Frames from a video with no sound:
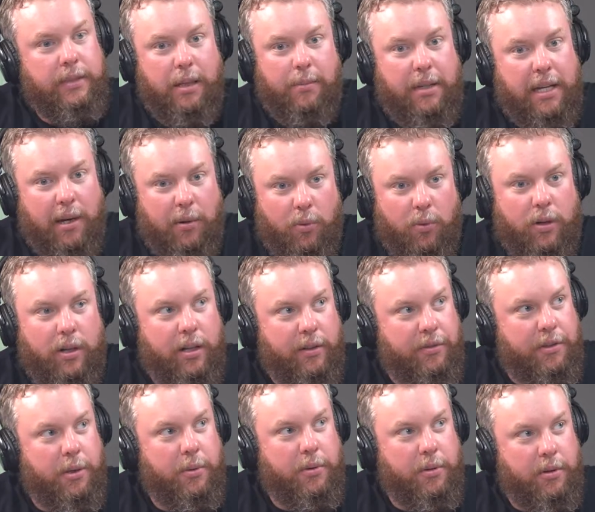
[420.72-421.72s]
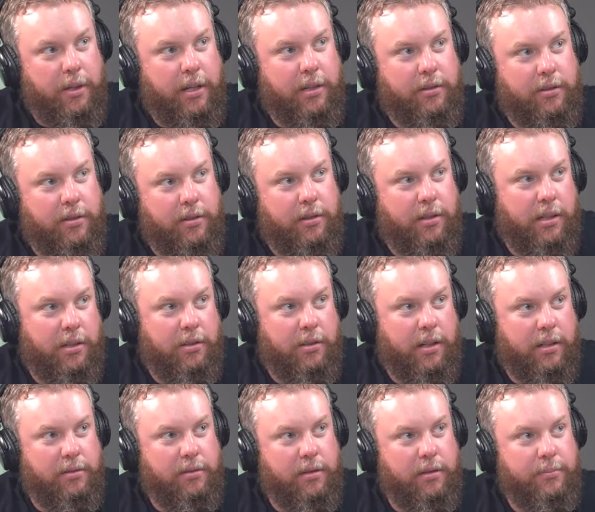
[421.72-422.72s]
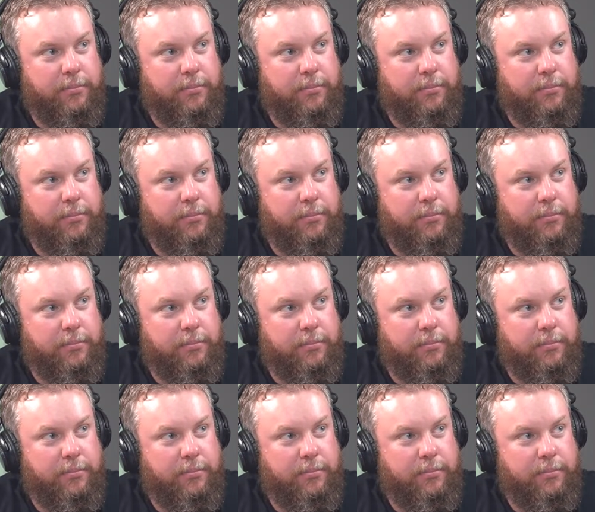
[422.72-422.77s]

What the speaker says: I mean, I want to throw the other extra.